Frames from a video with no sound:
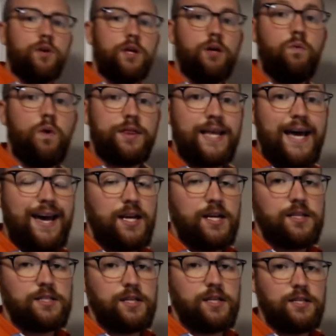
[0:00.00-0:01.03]
what that
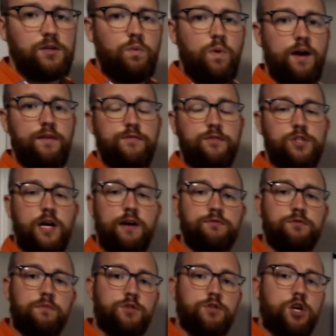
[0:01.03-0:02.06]
is a way for
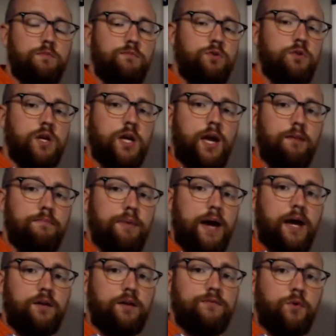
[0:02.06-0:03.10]
JavaScript to communicate
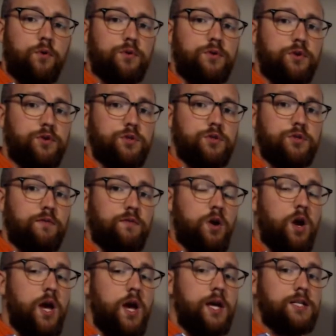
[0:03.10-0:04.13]
back and forth to the server,
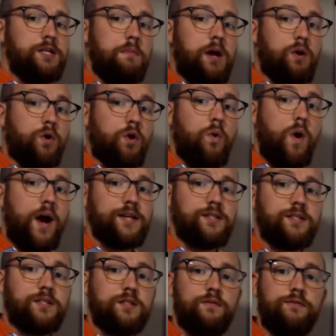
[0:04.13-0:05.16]
to make
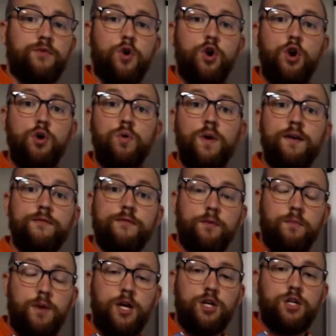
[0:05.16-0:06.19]
requests for new
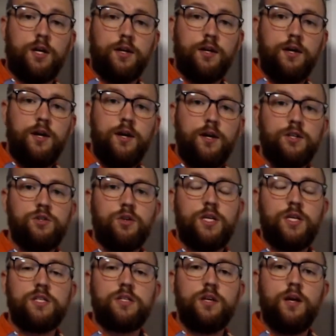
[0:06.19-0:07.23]
information. So
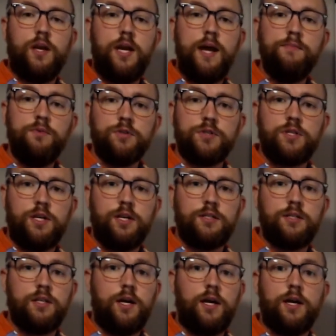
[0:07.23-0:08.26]
this enables
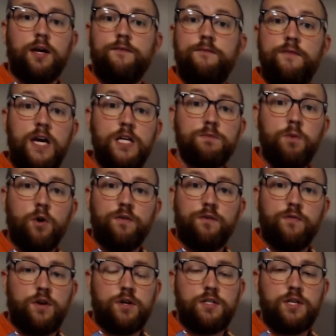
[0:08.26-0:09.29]
things like Facebook,
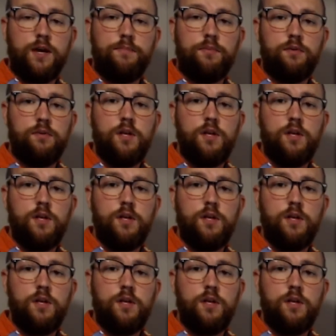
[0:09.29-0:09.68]
for example,